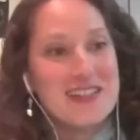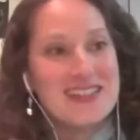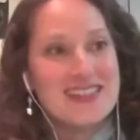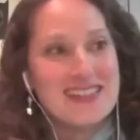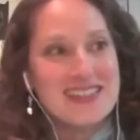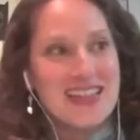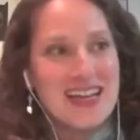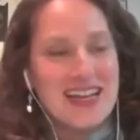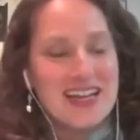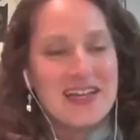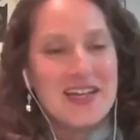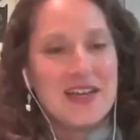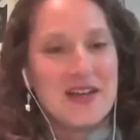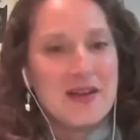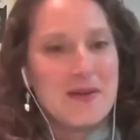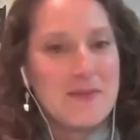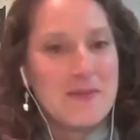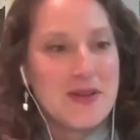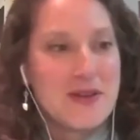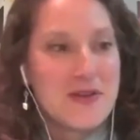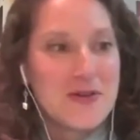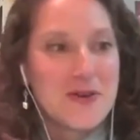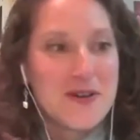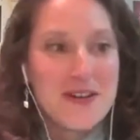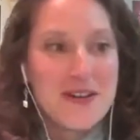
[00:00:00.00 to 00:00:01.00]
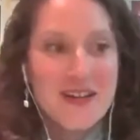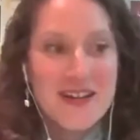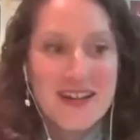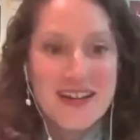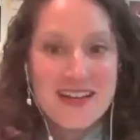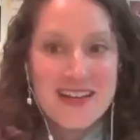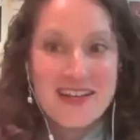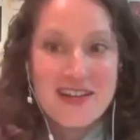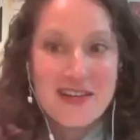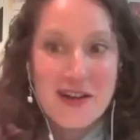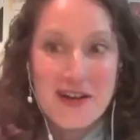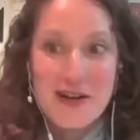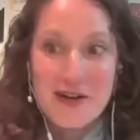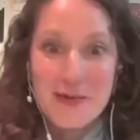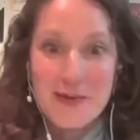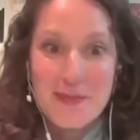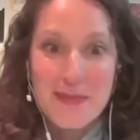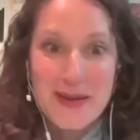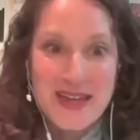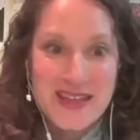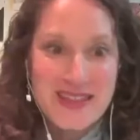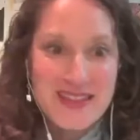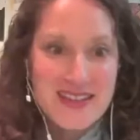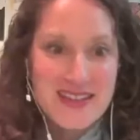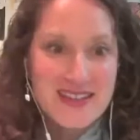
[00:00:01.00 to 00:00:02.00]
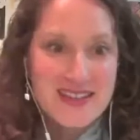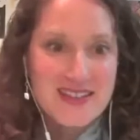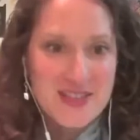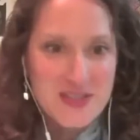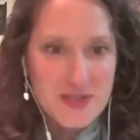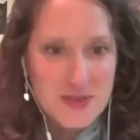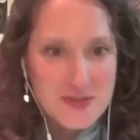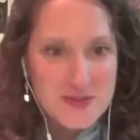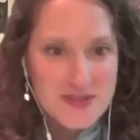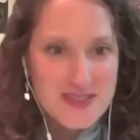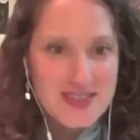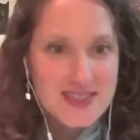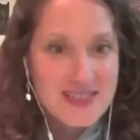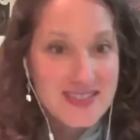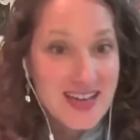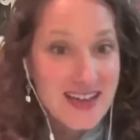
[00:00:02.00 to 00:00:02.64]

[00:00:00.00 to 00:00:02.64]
lighting a menorah in our bathing suits